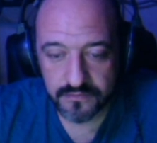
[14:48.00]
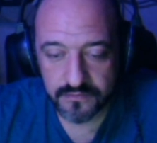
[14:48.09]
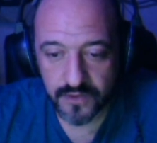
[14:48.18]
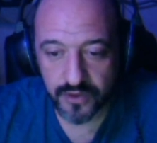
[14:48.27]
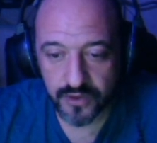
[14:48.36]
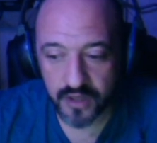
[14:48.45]

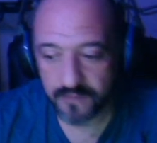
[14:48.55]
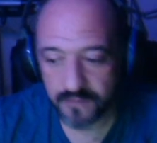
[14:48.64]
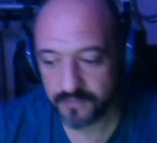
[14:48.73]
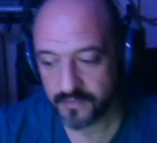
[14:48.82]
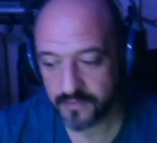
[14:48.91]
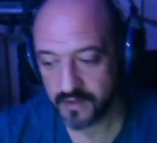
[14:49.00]
Okay,
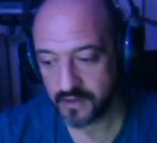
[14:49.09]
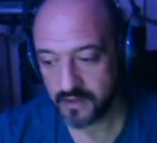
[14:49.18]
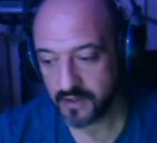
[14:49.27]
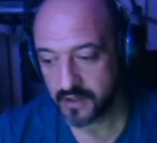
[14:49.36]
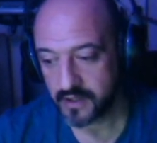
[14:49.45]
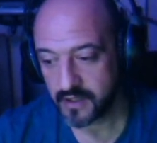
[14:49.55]

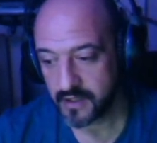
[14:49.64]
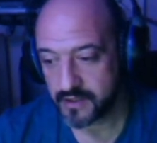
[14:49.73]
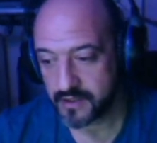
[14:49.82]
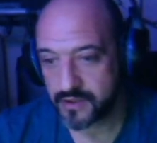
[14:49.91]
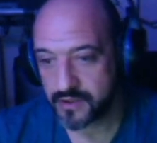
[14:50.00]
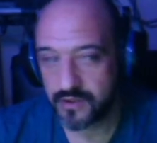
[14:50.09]

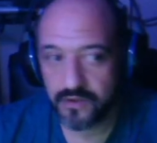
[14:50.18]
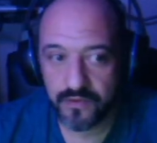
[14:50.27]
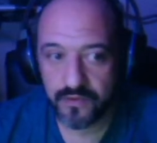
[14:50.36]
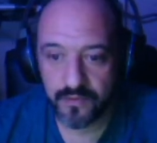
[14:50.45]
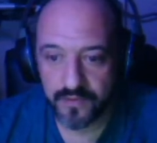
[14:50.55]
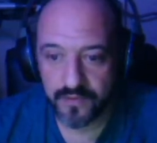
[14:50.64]

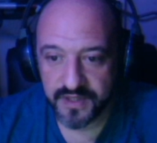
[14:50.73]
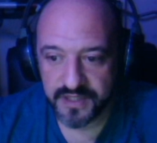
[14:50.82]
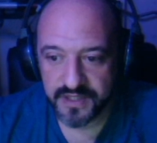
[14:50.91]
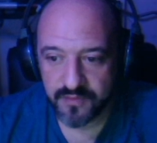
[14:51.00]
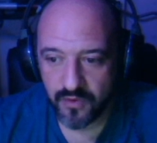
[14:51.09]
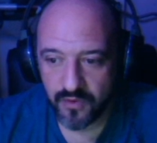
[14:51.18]
so this is
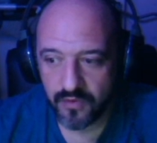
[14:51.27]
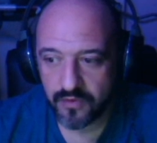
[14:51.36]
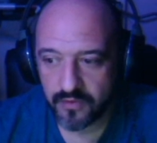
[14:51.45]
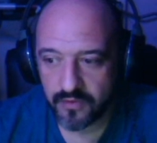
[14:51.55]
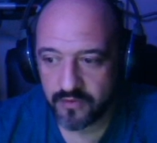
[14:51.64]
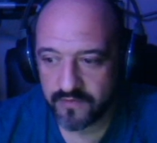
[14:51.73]

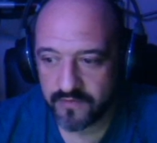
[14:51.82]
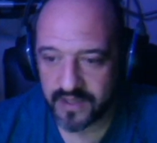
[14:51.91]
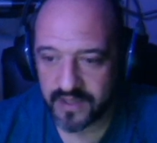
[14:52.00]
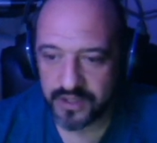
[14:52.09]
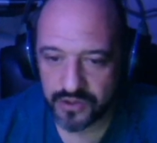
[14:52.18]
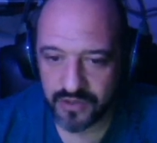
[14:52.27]
more of an
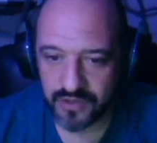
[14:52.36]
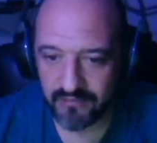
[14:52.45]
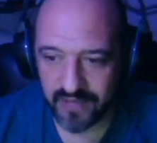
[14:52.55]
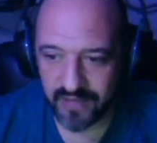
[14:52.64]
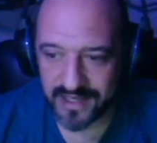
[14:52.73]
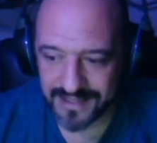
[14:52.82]
extreme
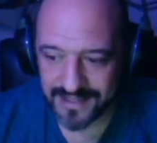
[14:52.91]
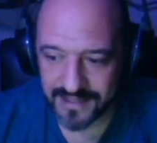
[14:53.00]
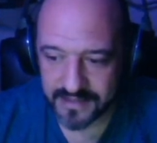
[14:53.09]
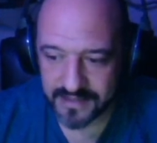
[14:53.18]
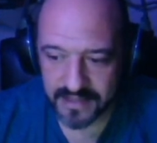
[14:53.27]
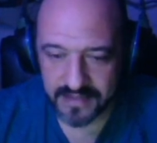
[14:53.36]
base,
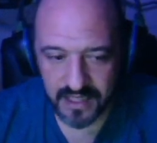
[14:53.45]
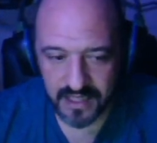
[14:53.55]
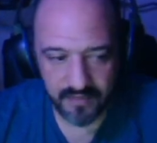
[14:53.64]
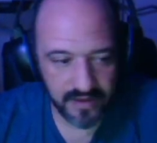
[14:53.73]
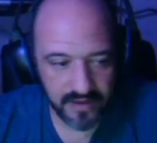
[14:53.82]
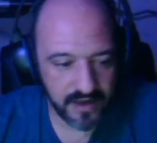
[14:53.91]
let's say, setup
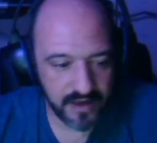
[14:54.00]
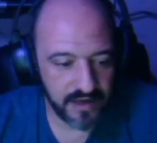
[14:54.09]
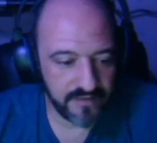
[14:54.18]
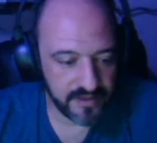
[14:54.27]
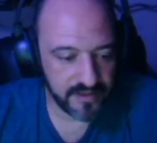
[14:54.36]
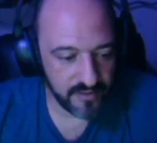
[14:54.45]
that I have
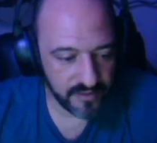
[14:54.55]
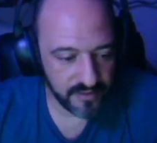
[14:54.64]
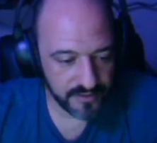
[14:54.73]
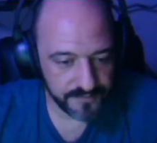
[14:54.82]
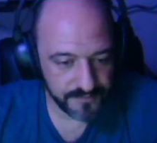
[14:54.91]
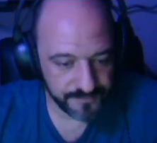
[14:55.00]
at the moment.
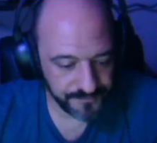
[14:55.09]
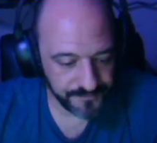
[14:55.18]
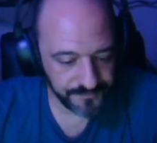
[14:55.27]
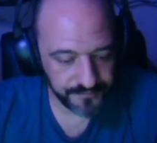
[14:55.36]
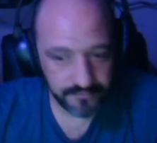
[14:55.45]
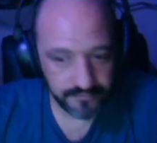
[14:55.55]

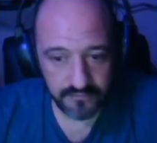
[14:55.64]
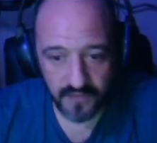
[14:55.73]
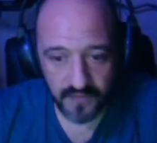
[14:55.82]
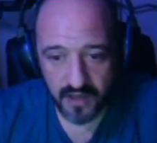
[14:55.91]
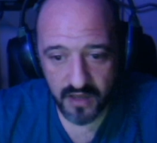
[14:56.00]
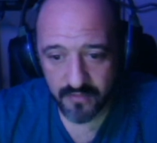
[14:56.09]

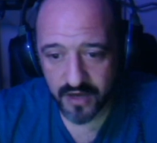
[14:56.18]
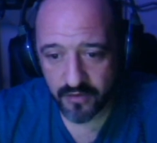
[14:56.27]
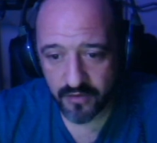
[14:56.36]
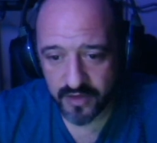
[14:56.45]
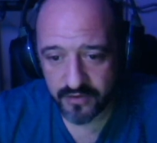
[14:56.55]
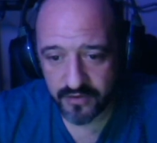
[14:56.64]
My
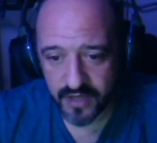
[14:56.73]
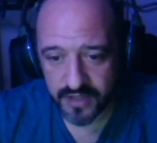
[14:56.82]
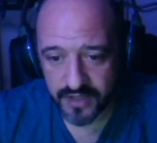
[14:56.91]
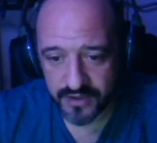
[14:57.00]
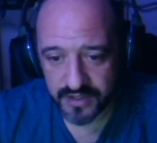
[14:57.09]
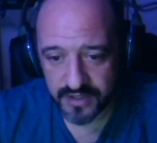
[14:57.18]
commander,
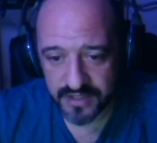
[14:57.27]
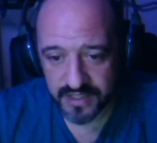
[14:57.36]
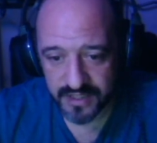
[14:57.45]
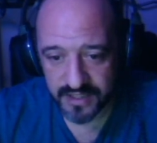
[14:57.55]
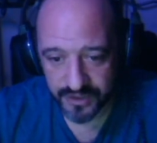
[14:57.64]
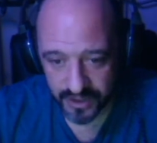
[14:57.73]
as you can see,
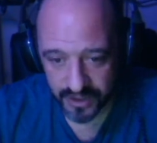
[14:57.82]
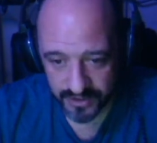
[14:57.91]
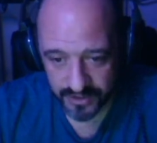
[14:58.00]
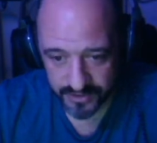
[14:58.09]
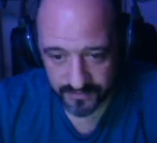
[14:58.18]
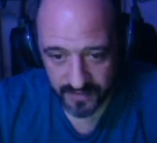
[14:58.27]
has changed.